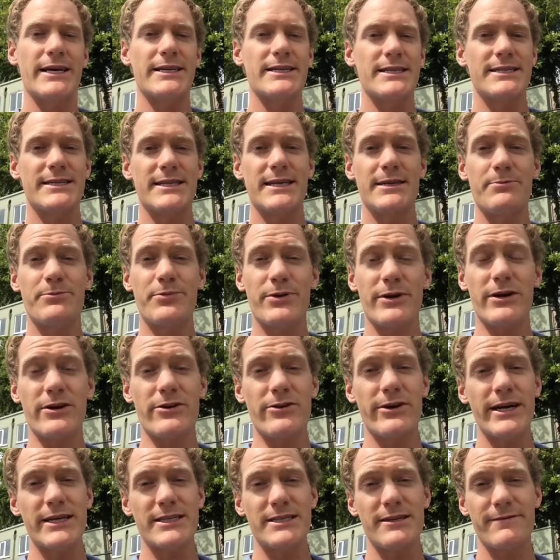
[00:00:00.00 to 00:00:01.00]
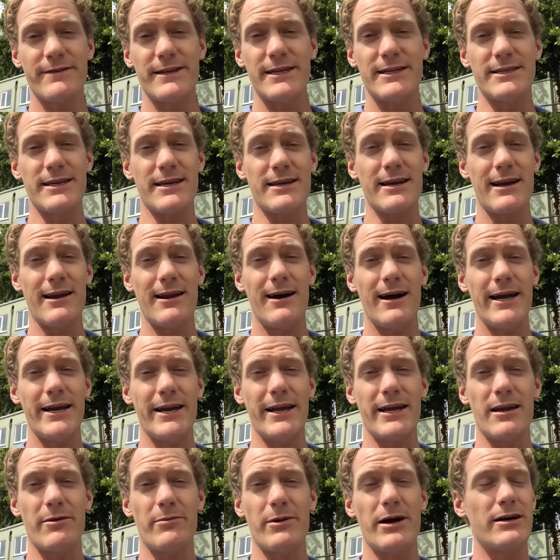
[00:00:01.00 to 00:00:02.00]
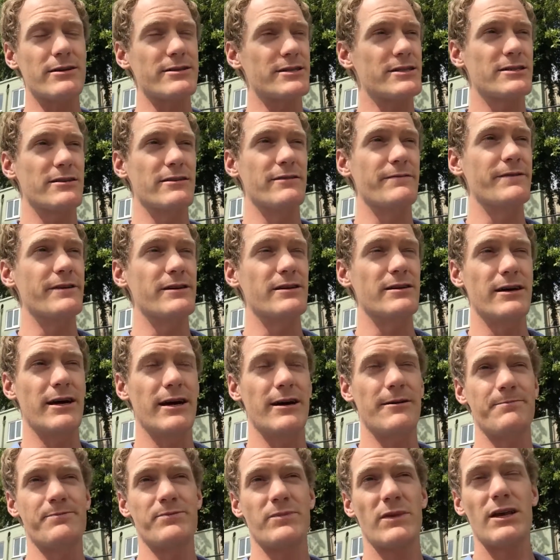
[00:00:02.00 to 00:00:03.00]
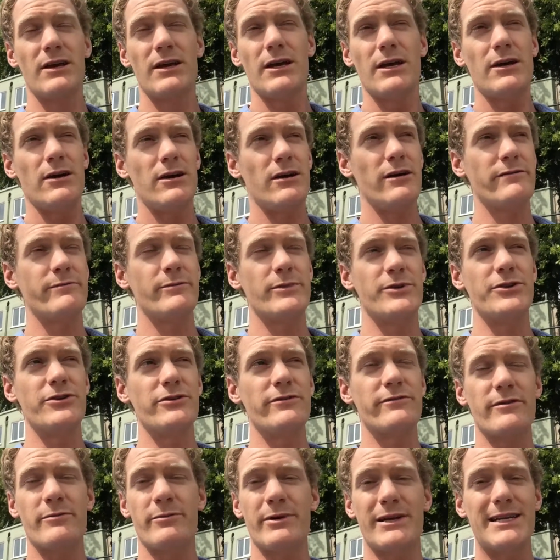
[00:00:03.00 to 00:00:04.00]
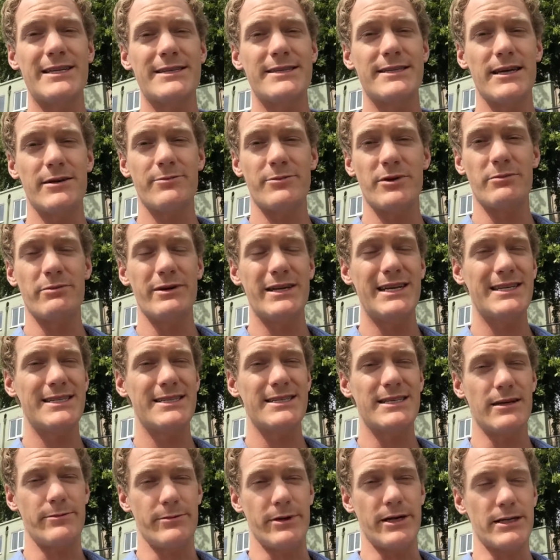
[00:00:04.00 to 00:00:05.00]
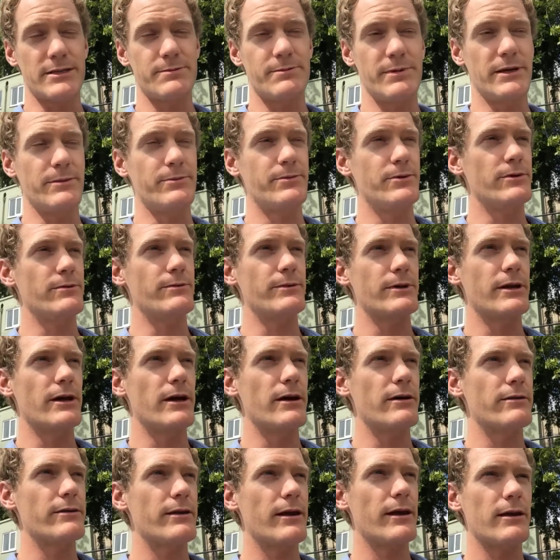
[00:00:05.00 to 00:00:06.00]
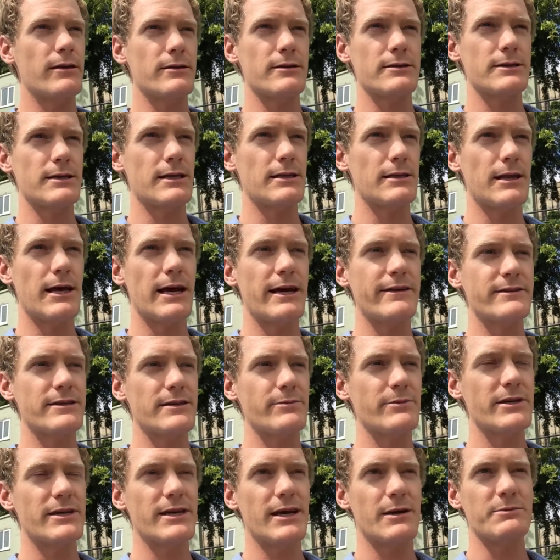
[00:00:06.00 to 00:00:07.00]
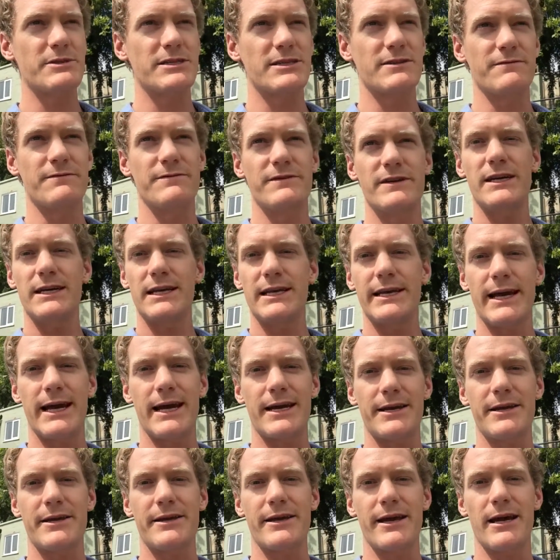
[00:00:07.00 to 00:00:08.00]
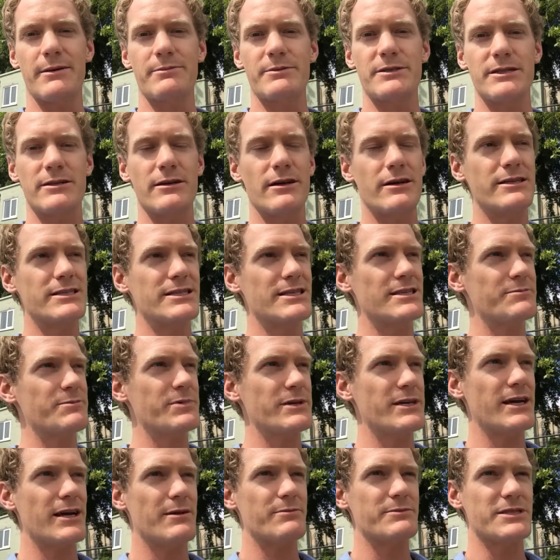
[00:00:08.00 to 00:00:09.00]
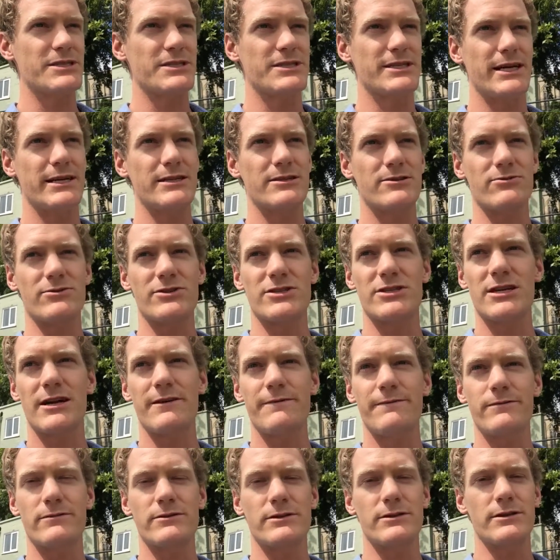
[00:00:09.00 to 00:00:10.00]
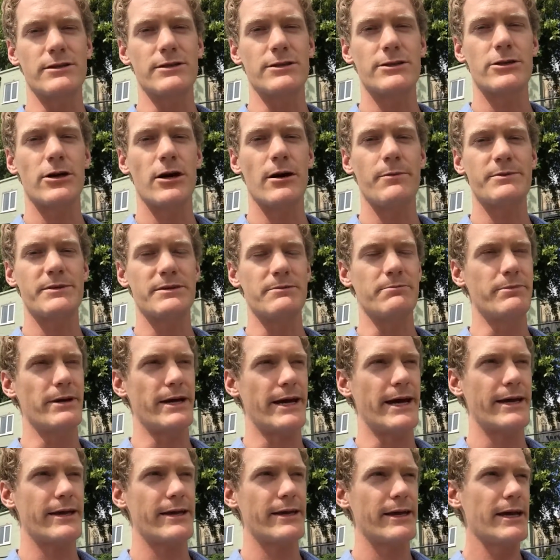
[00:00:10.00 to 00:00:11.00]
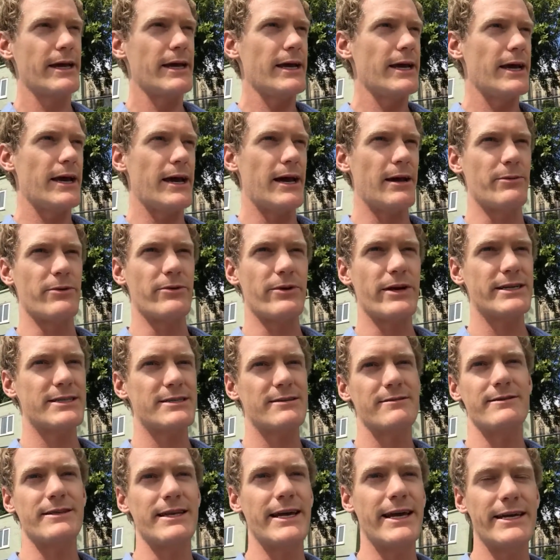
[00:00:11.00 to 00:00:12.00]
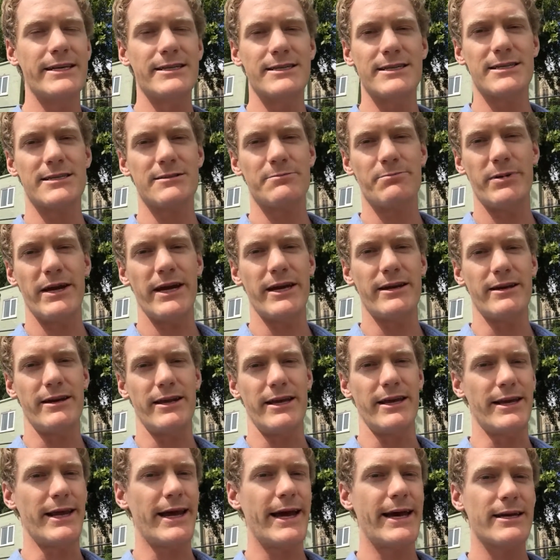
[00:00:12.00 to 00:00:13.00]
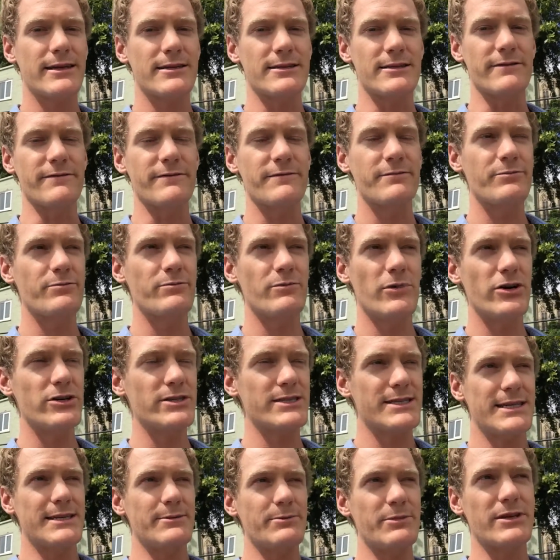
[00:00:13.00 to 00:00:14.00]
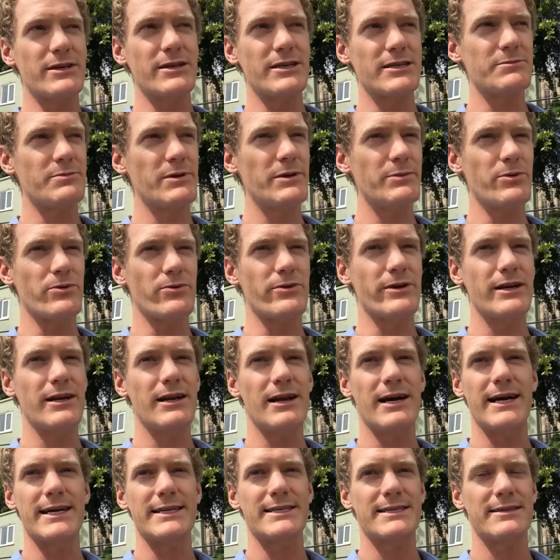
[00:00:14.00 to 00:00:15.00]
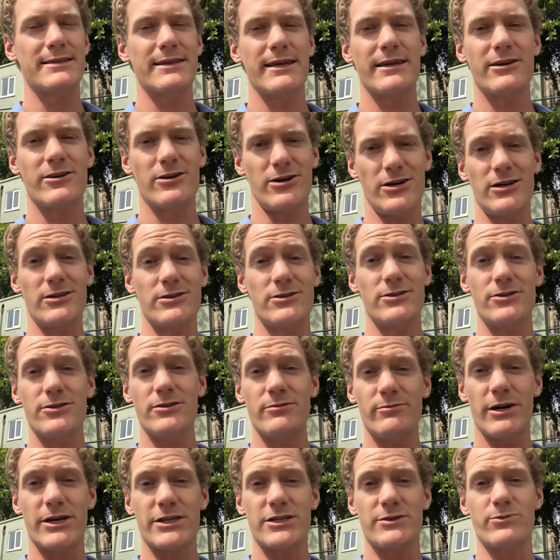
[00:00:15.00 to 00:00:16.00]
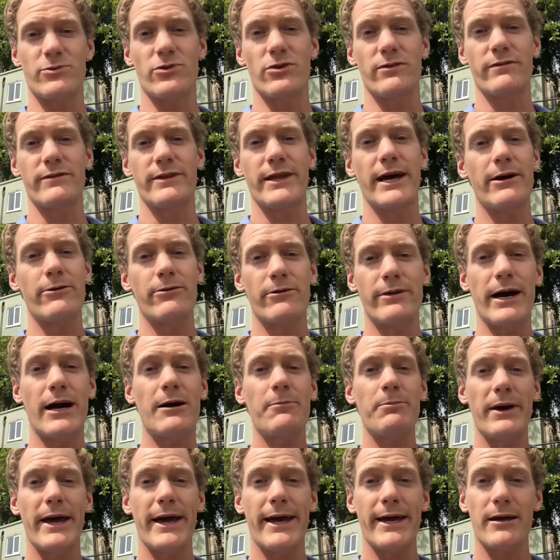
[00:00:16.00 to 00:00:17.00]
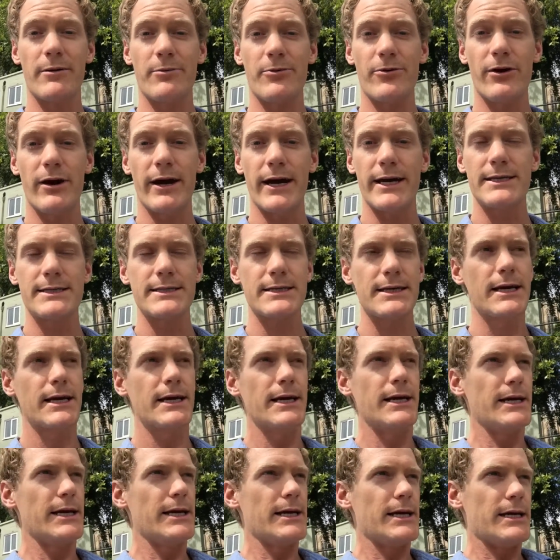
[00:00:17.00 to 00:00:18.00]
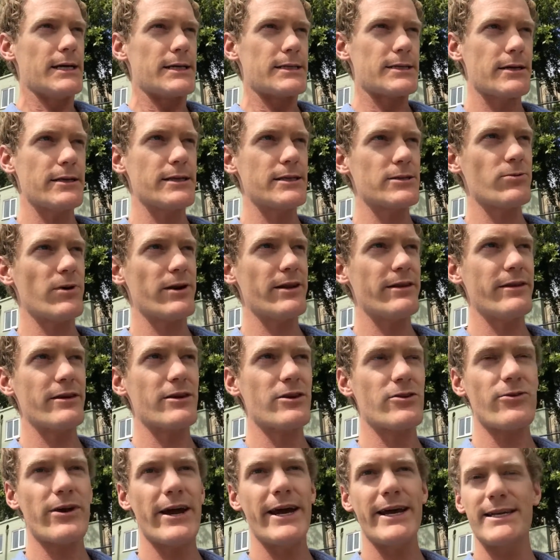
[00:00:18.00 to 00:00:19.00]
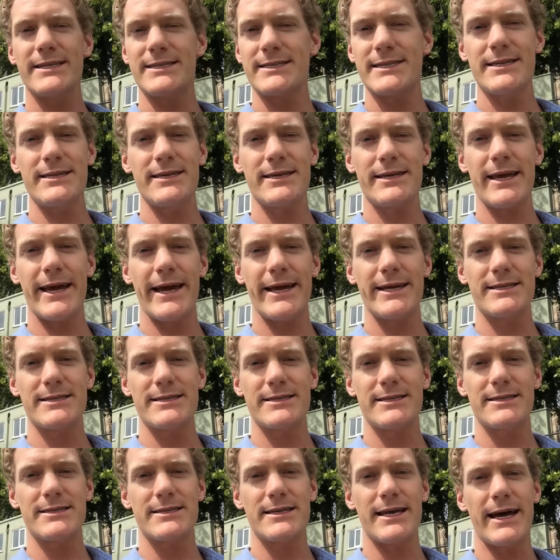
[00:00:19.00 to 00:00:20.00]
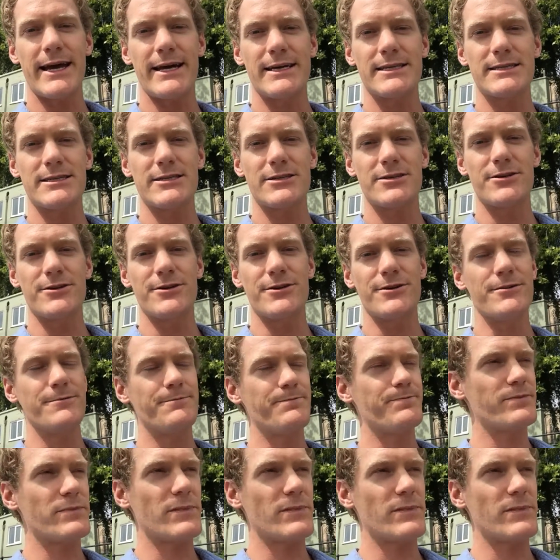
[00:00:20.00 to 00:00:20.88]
to see progressively declining amounts of maneuverability and mobility amongst people. Lives can become severely handicapped. It just becomes a gentle shuffle to the shops and back. The rest of the day just spent inactive, mostly because people realize that they can't do much more than that without paying a price. So this is one of the greatest indicators as to